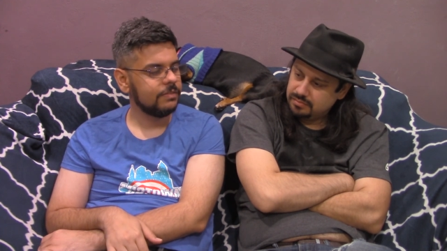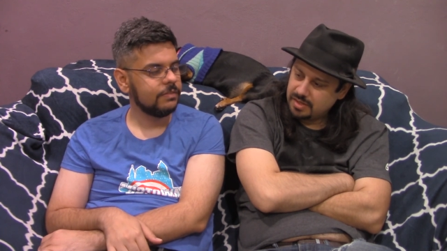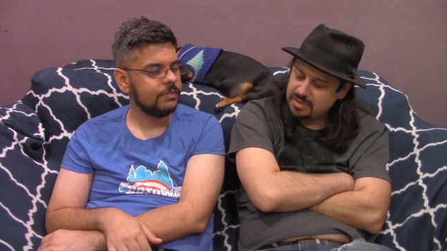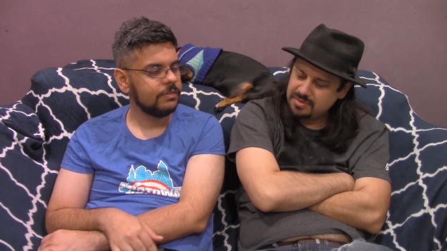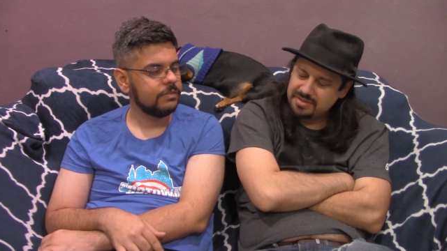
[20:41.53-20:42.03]

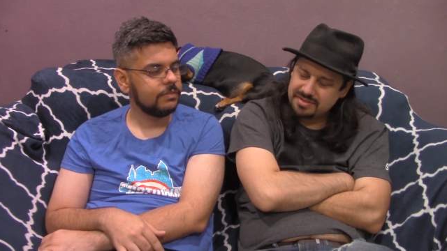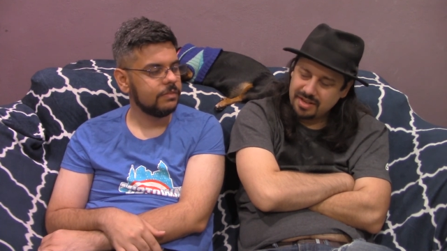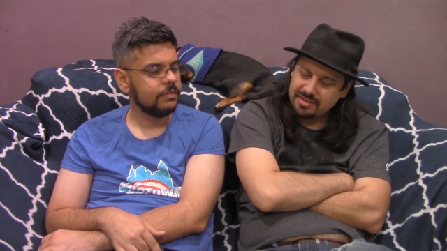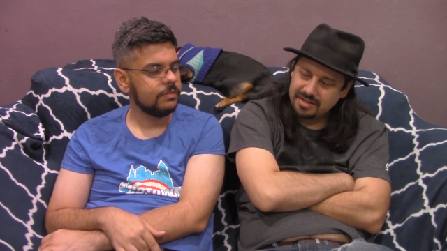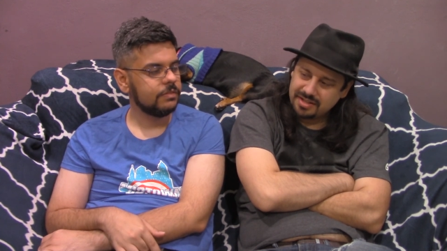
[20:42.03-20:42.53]
Speaker 1: That's what it
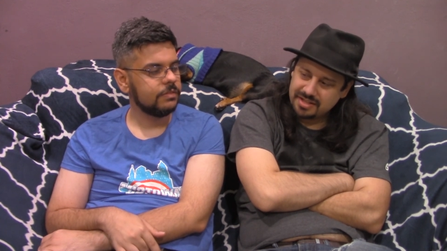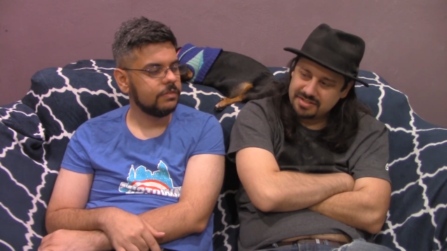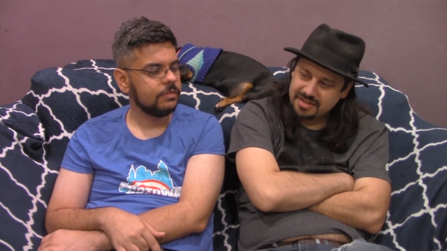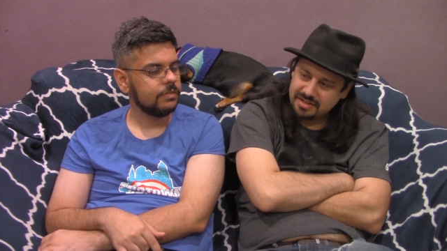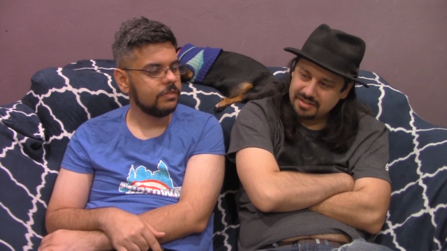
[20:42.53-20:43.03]
sounded like they
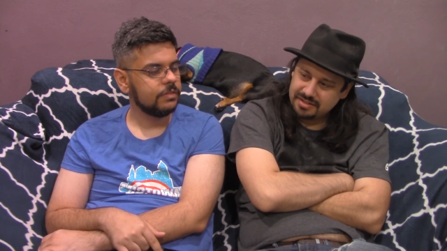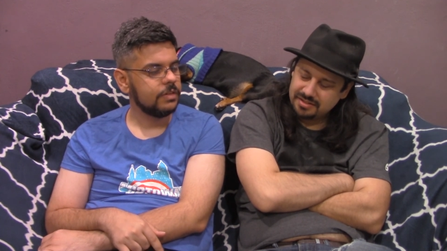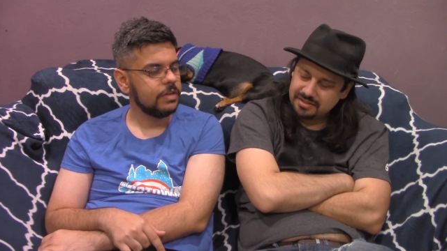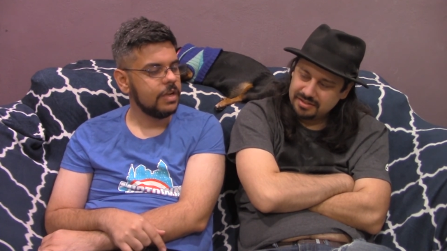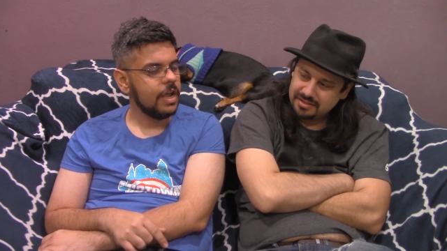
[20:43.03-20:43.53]
said.
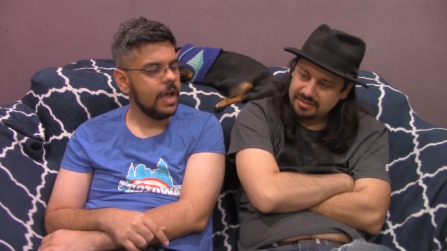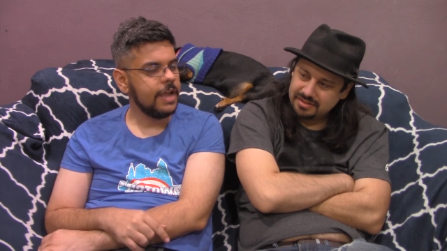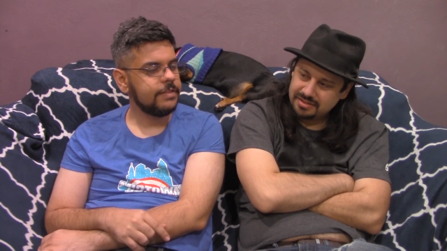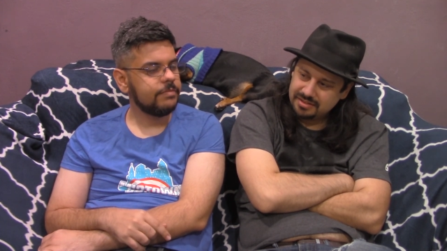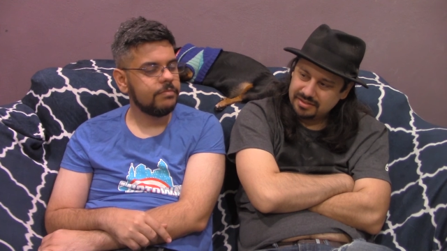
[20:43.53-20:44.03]

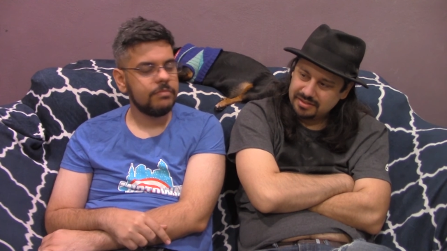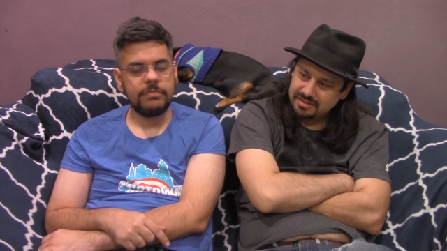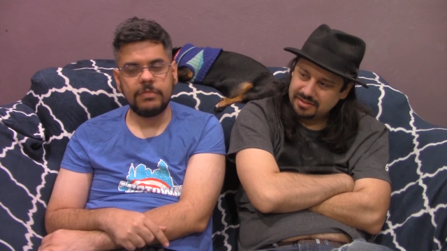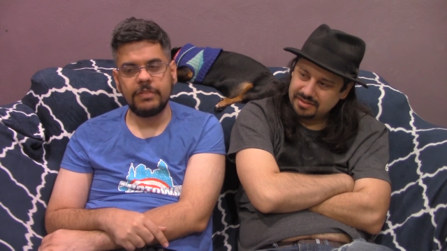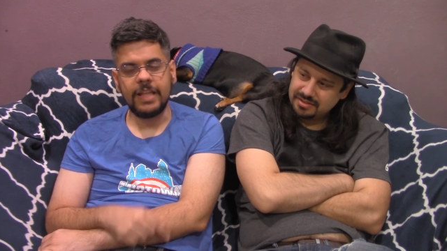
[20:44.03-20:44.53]

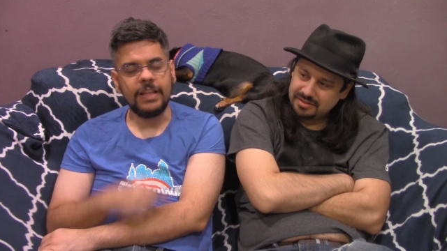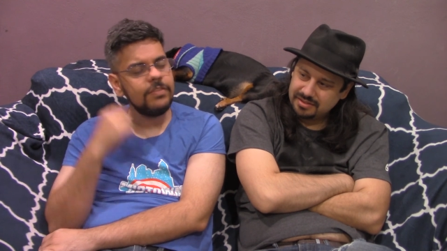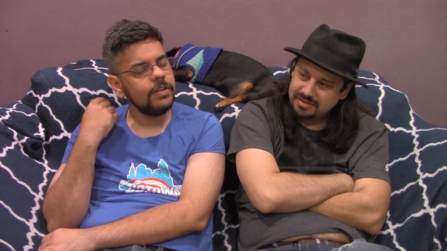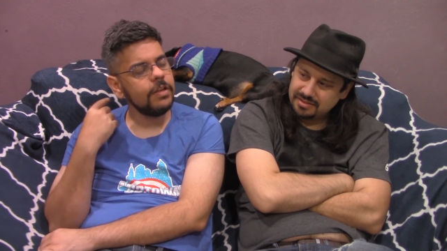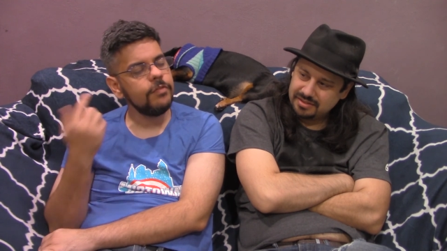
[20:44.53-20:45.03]
That's
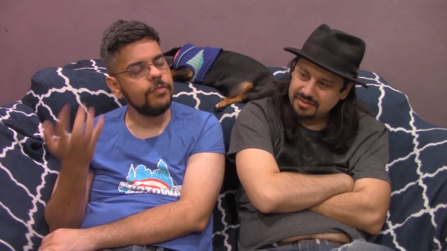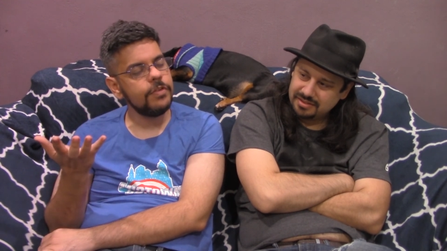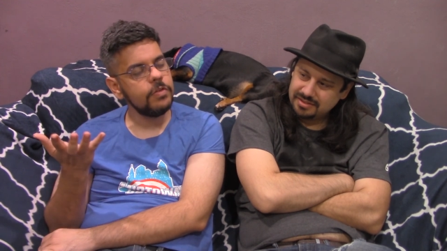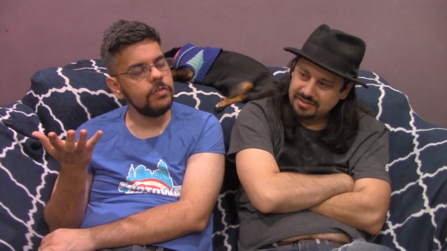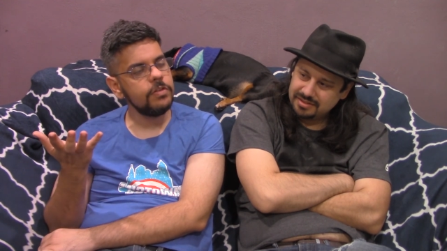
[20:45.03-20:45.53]
the
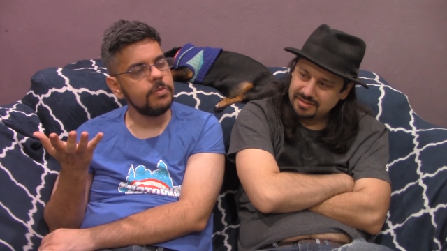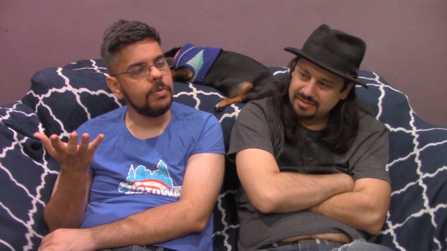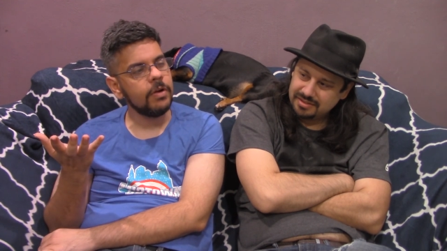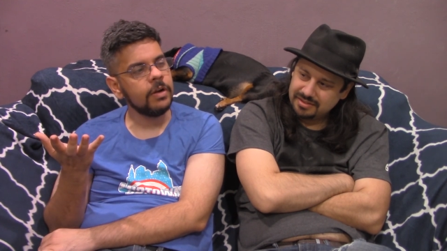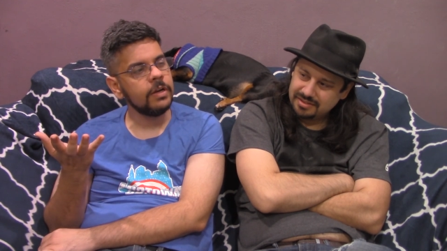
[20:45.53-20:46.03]
confusing
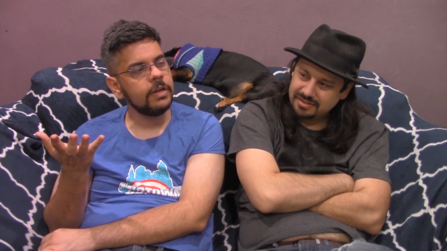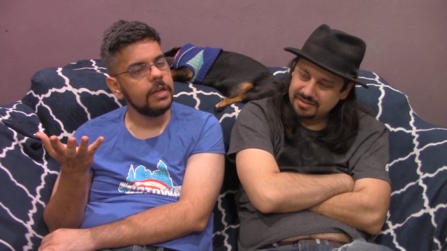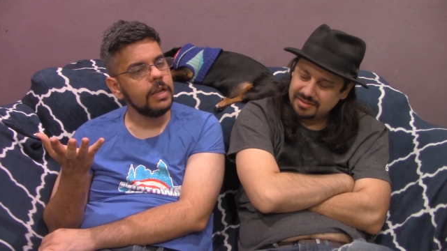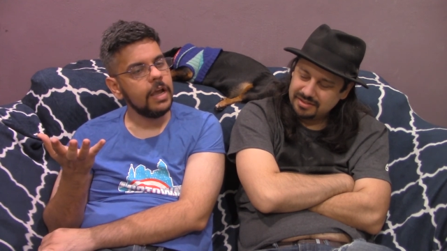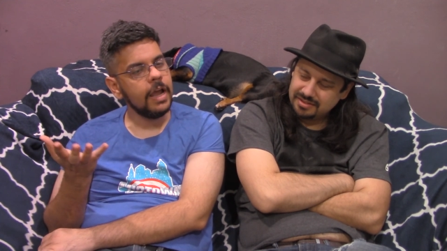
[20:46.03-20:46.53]
part.
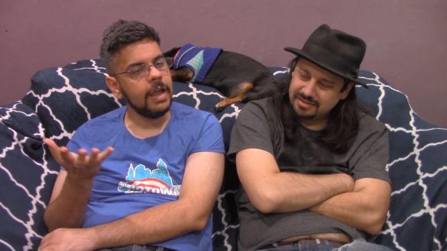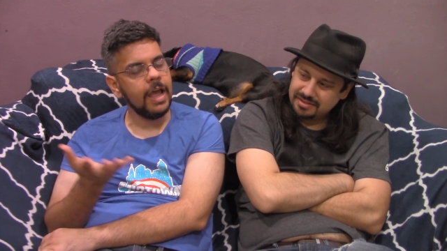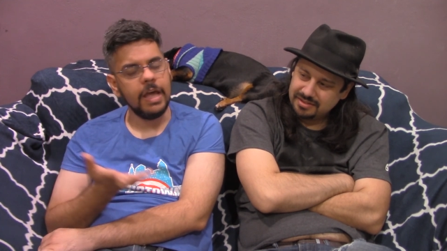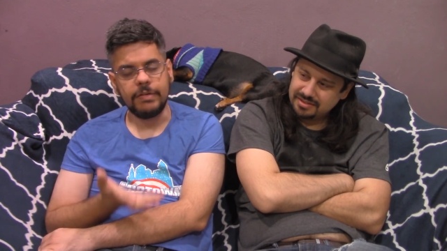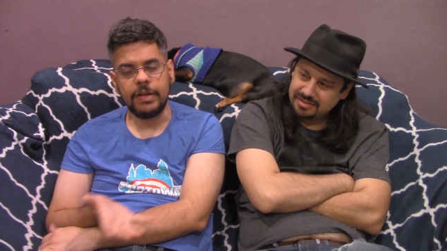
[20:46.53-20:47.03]
I
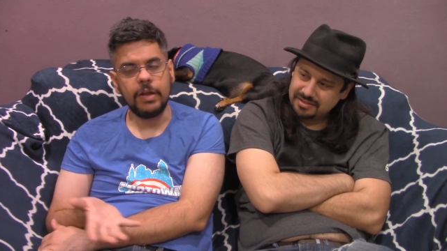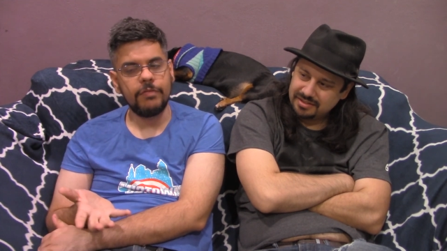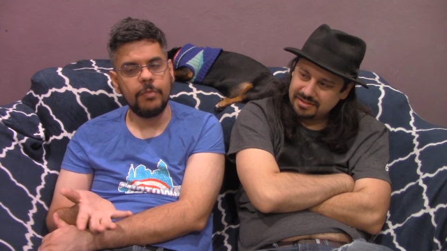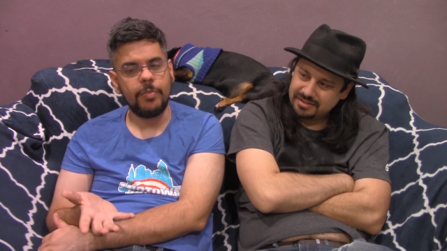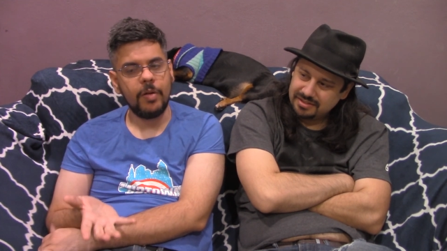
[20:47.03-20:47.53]
have
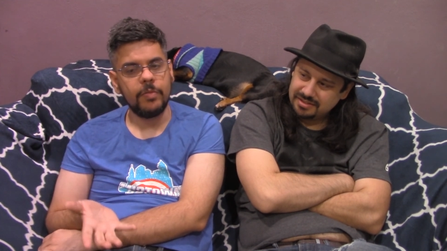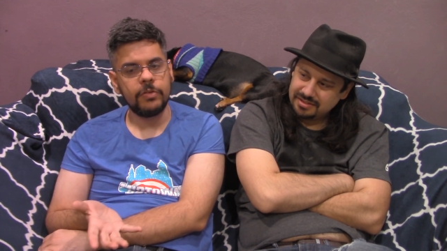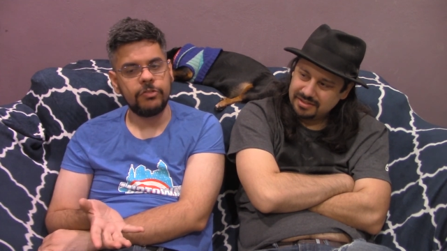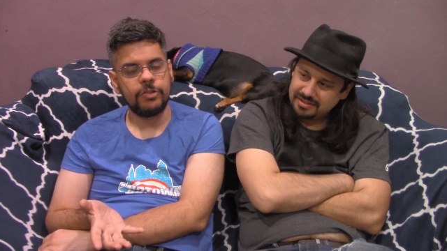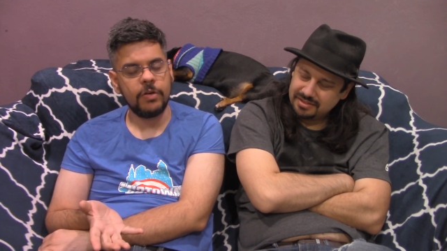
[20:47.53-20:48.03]
no problem
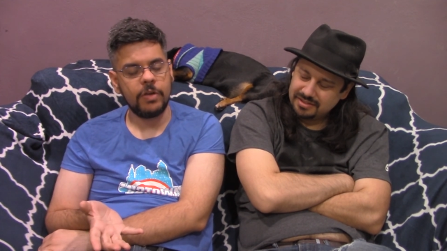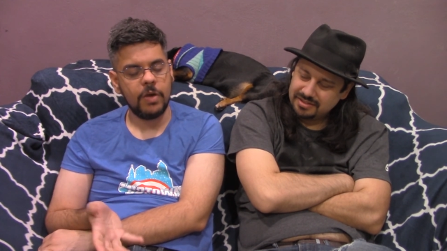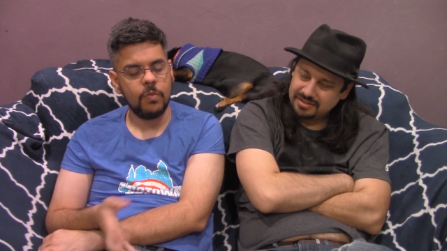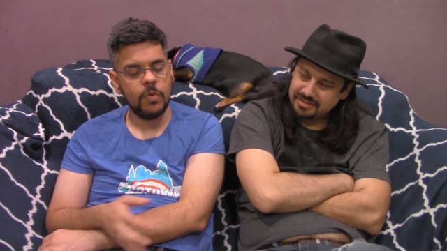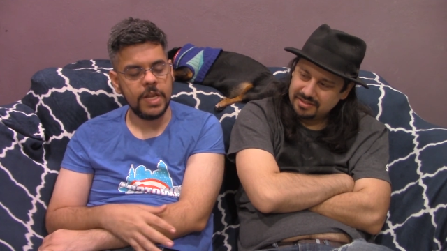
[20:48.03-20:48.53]
with Shao
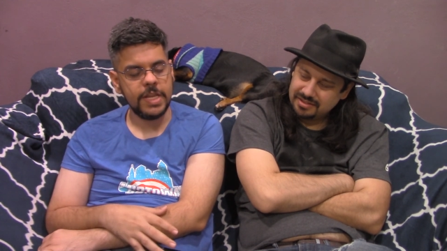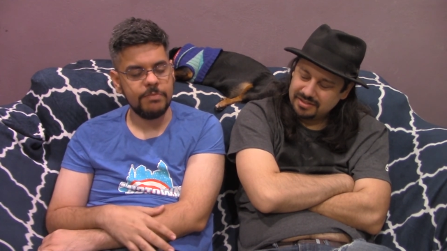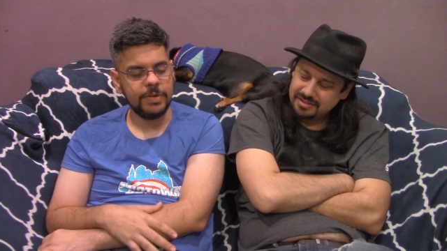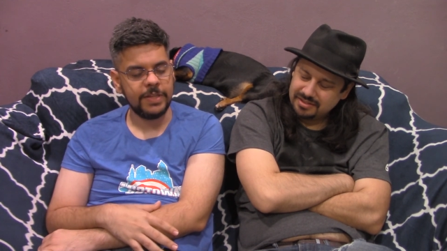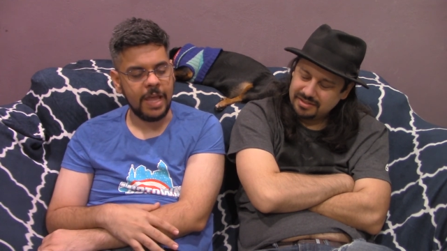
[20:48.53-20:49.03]
Kahn winning,
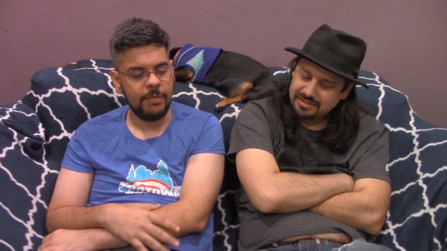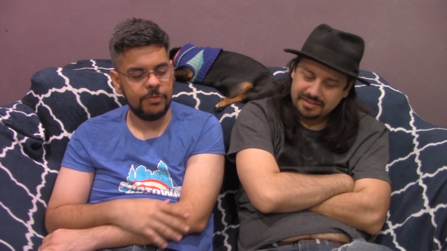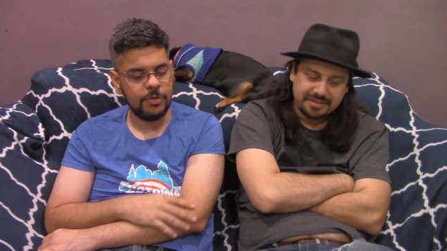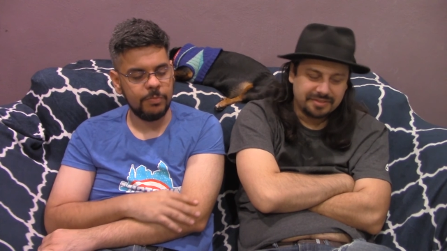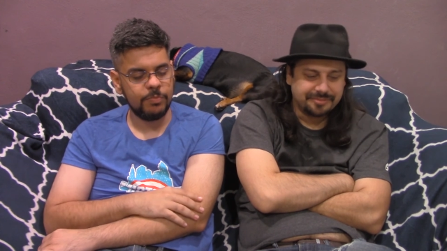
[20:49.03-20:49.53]
but
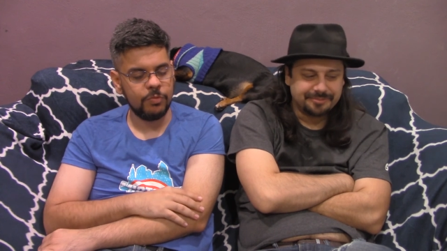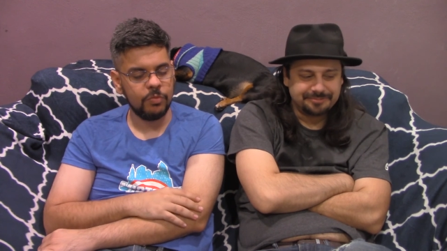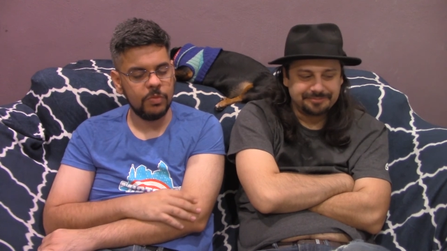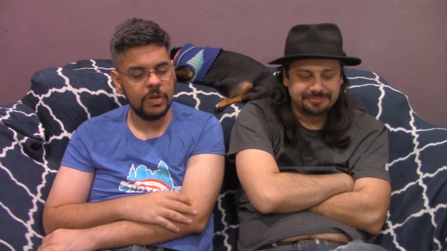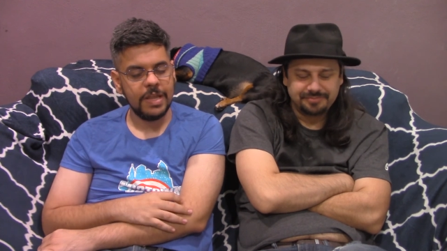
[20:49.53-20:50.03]
that's
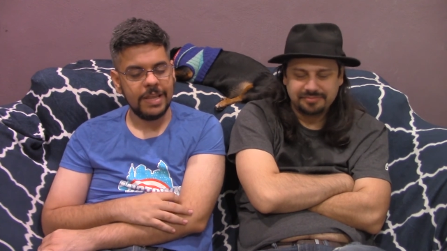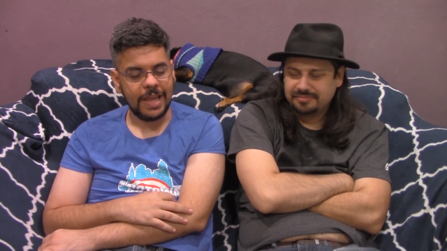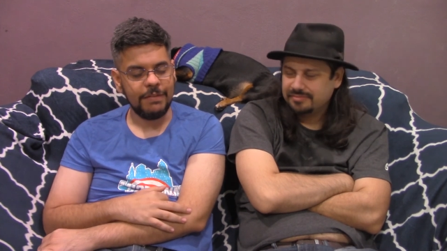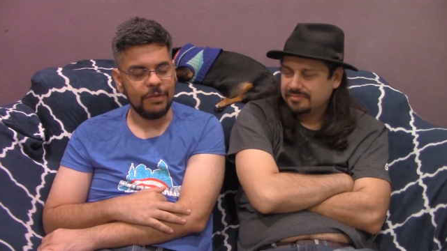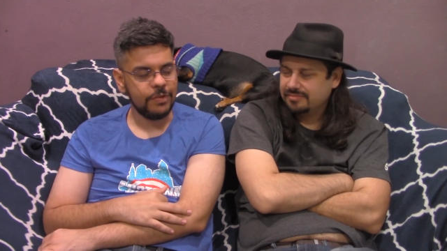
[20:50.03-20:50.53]
the
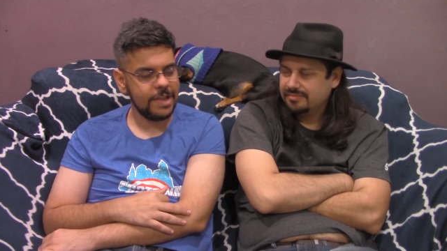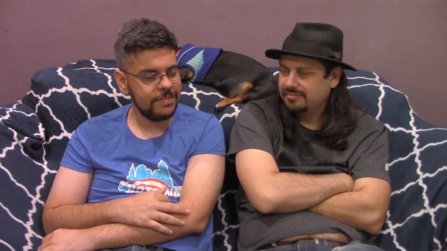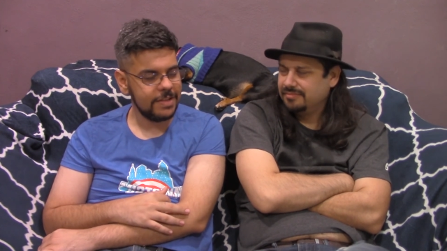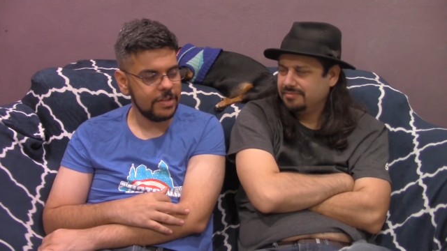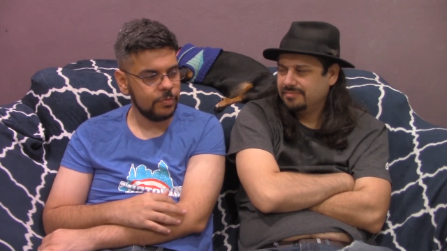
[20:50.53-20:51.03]
kind of
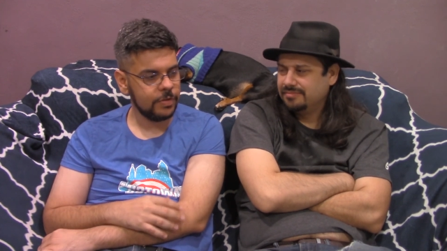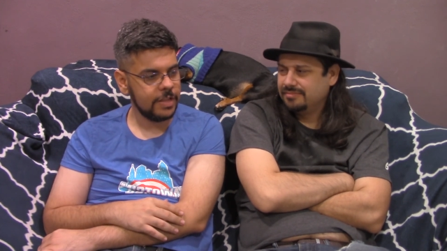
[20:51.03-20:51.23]
reasoning is